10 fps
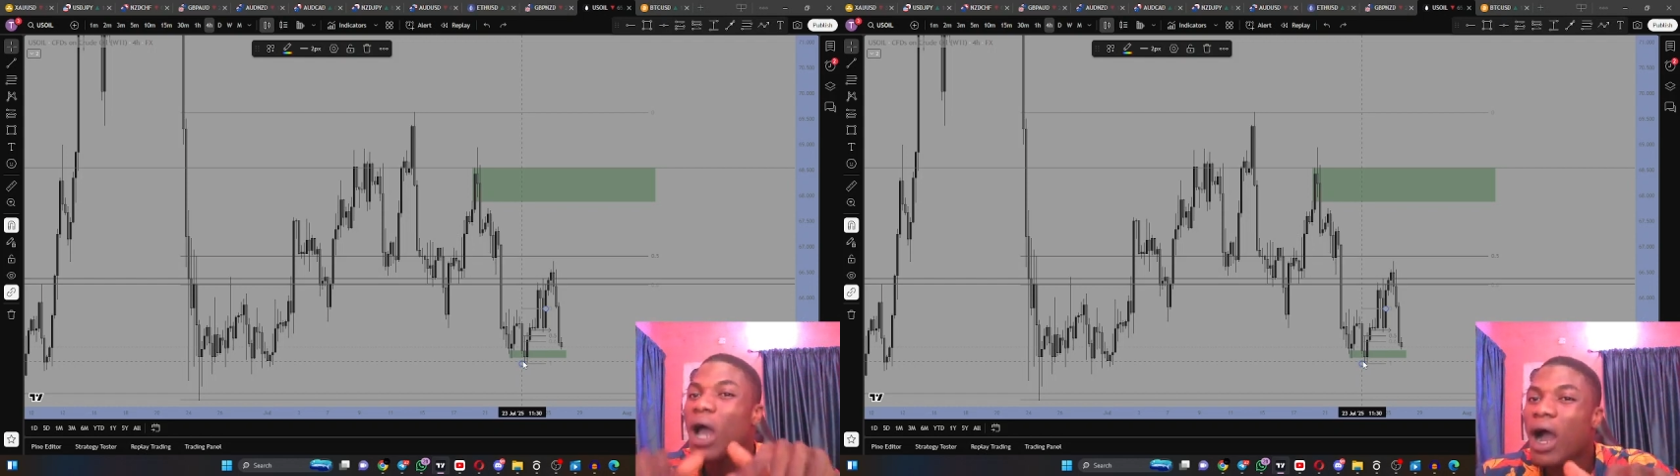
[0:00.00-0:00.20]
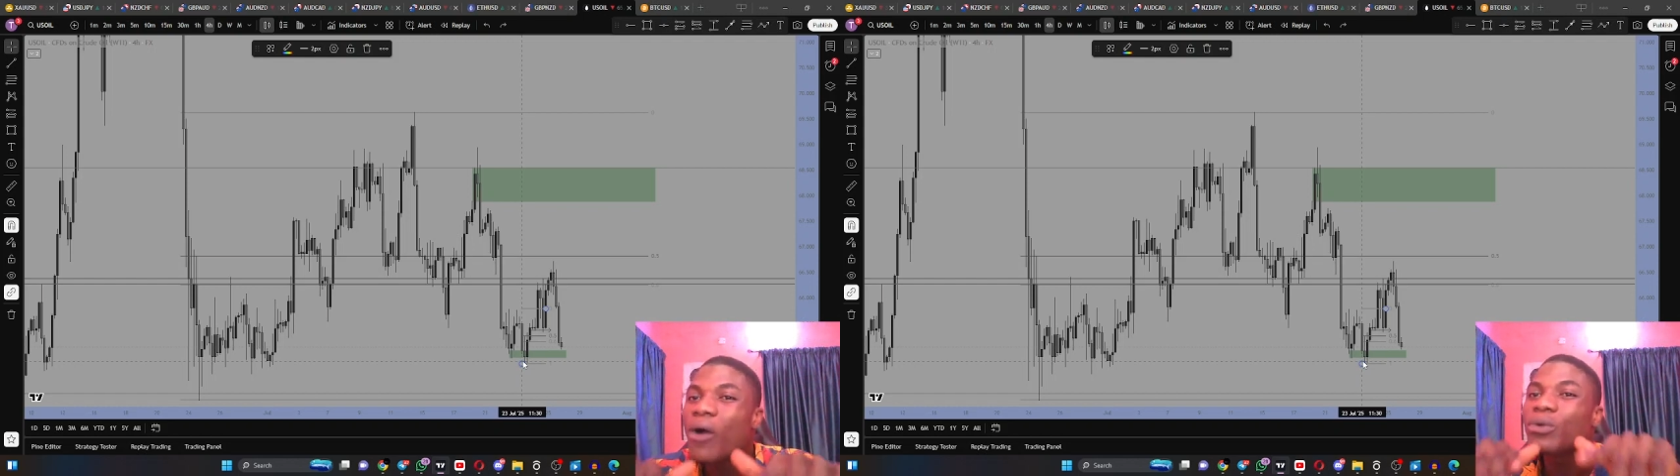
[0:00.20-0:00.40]

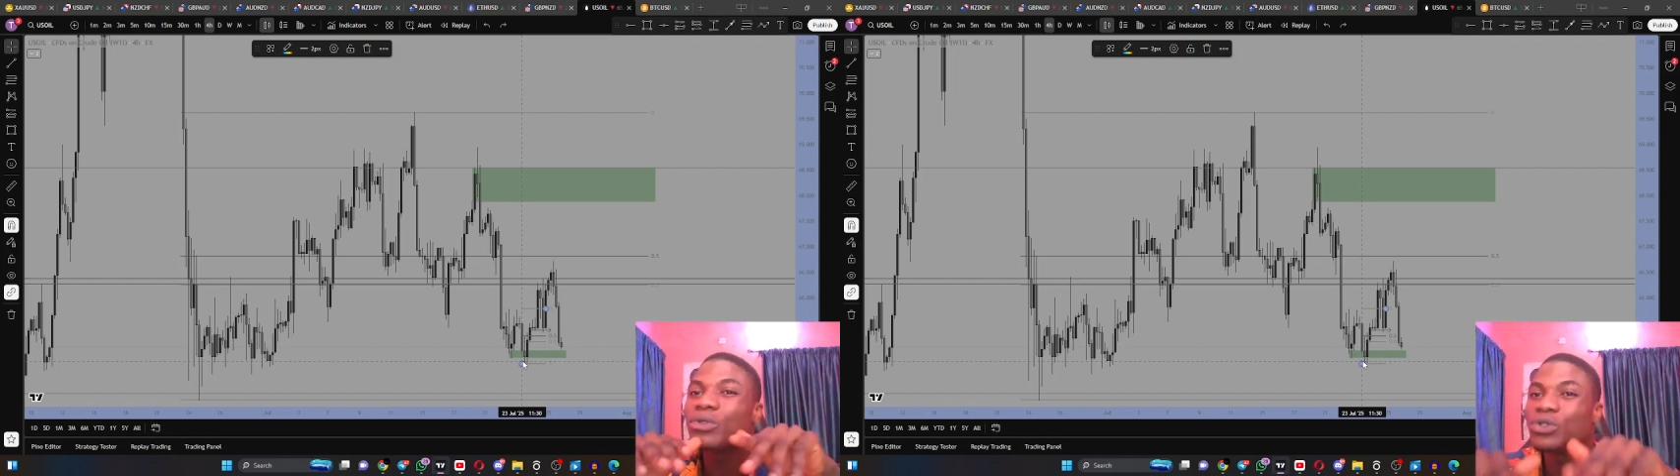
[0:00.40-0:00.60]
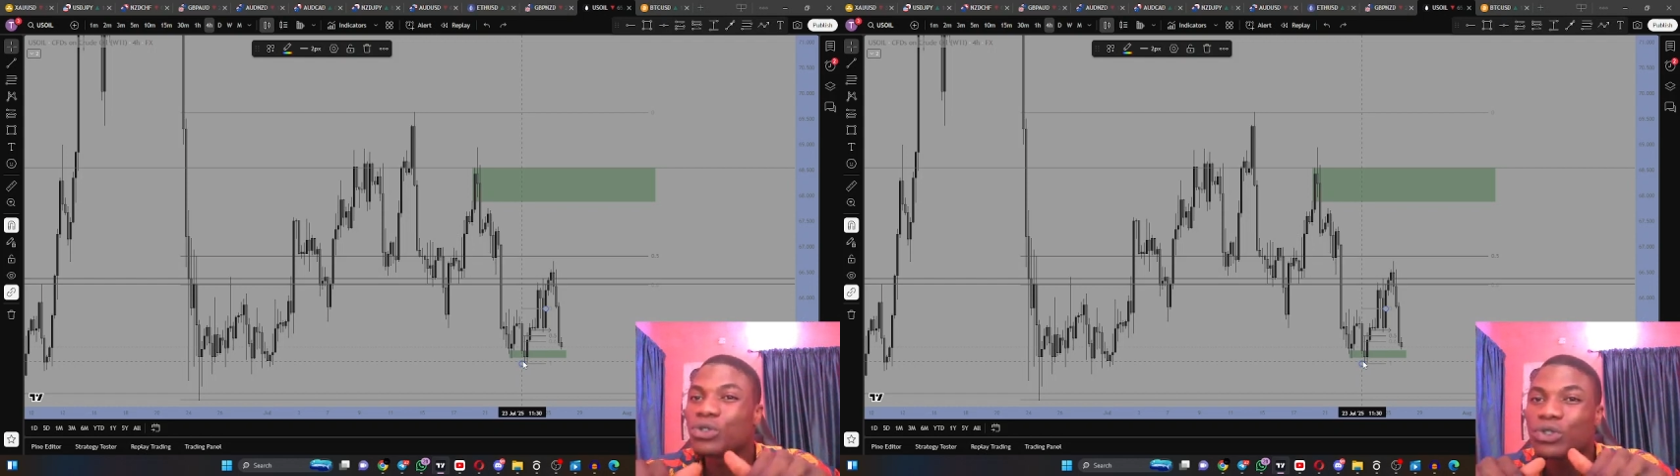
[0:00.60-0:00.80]
how
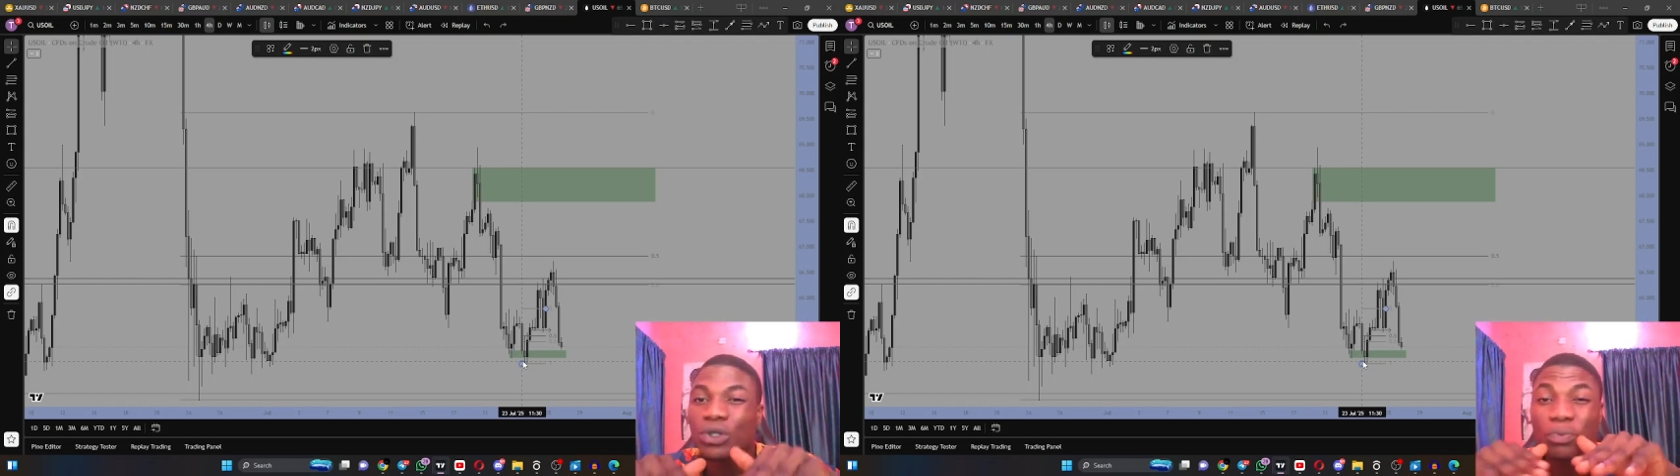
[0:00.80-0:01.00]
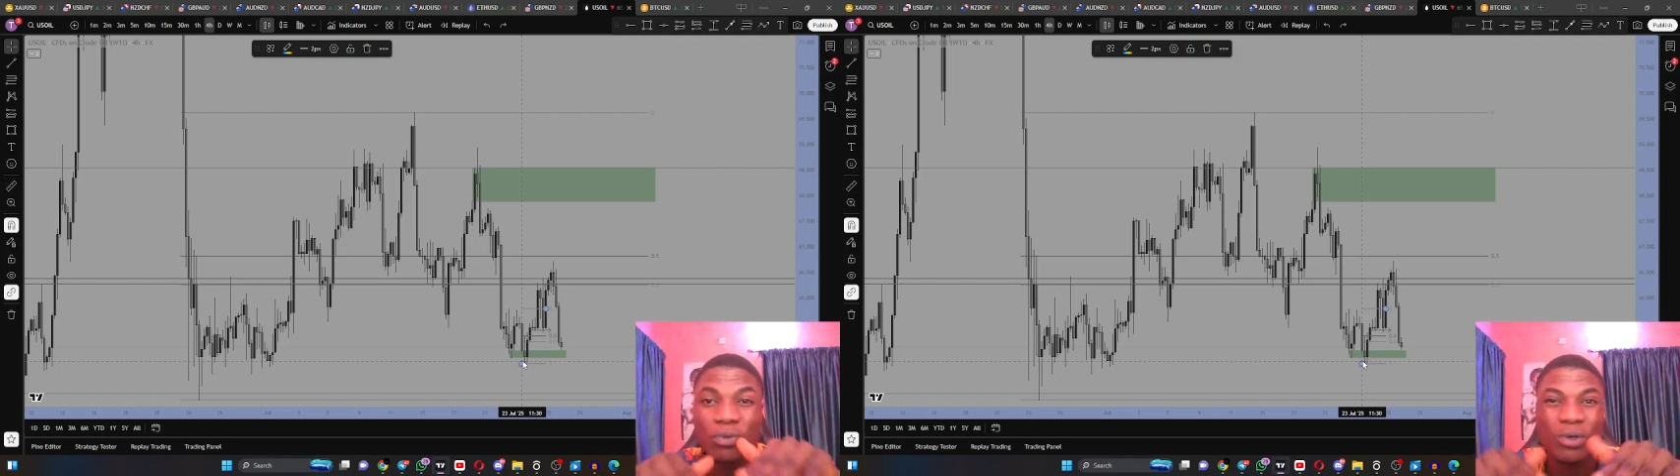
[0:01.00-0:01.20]
you use
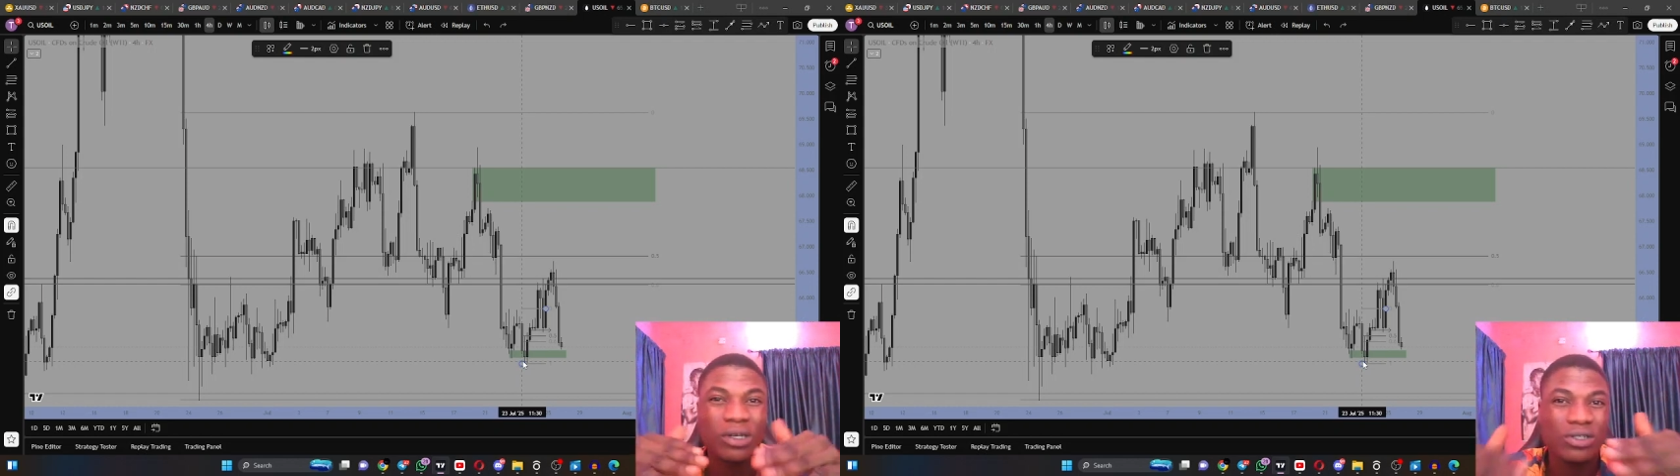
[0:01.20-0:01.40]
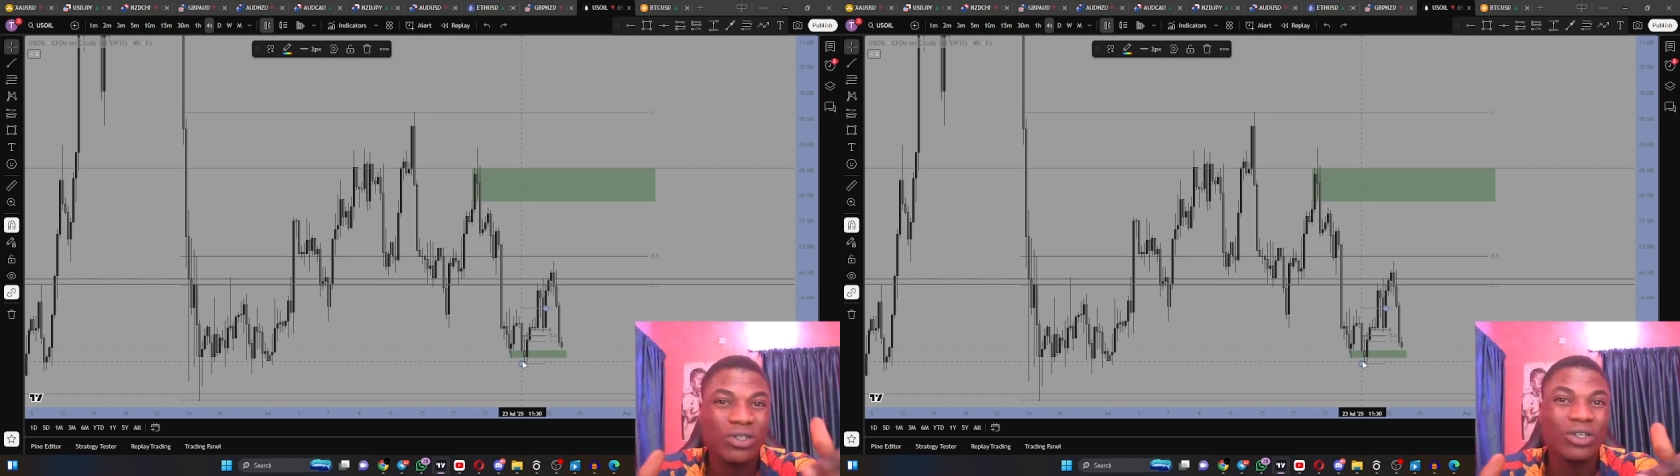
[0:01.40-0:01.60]
your premium
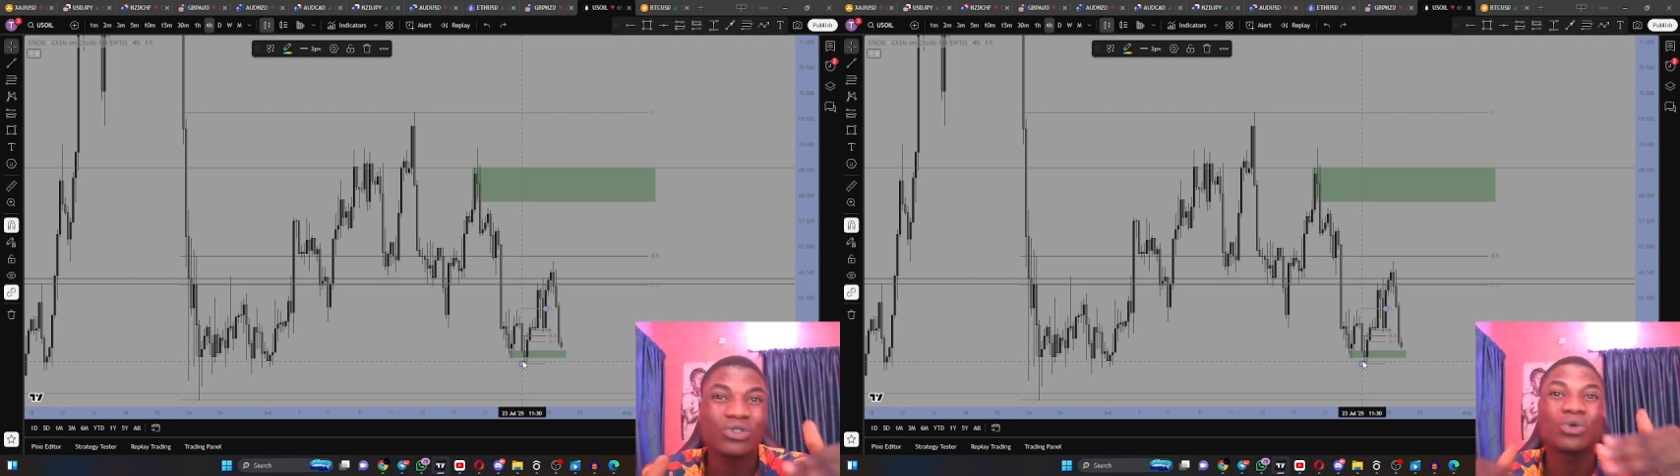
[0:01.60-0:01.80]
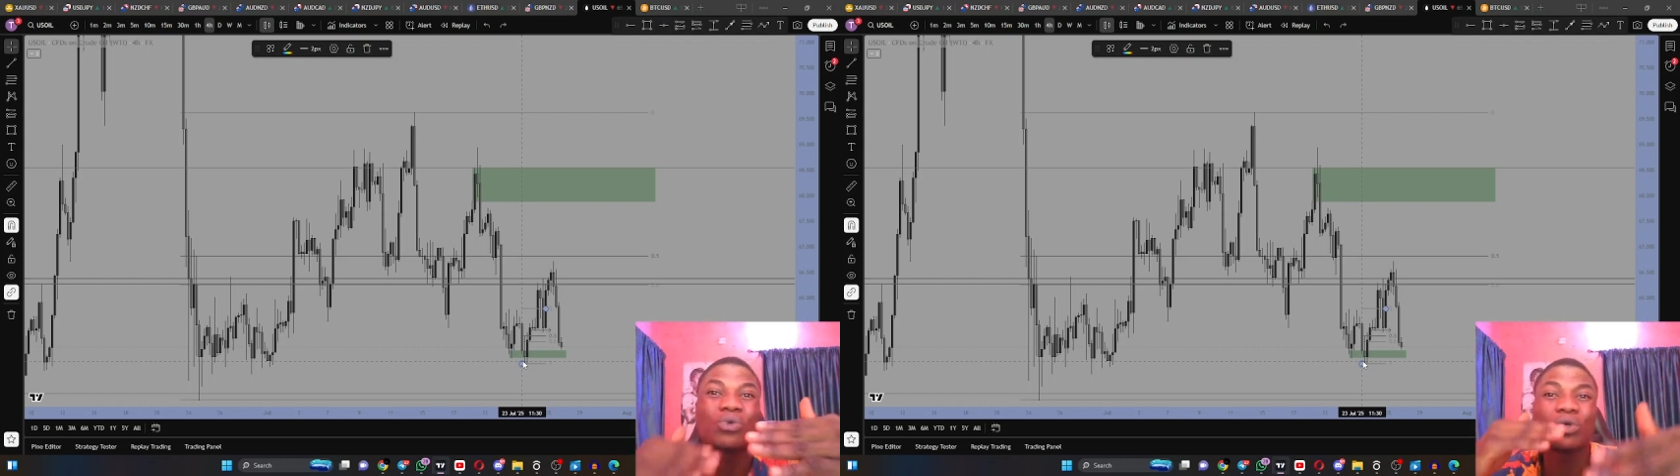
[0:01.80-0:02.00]
and discount zone,